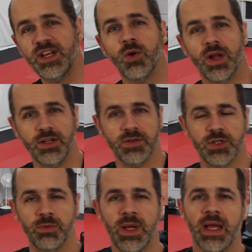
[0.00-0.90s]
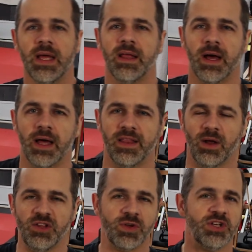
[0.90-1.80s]
on YouTube. That
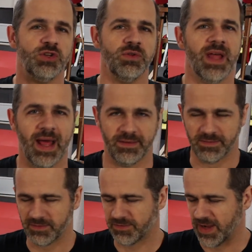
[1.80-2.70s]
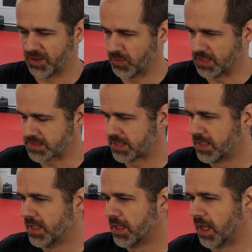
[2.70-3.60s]
you can do that and find ways
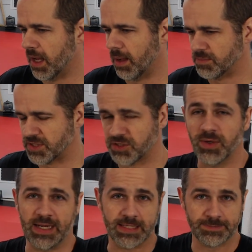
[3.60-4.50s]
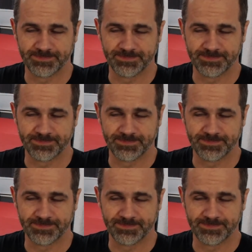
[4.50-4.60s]
to donate.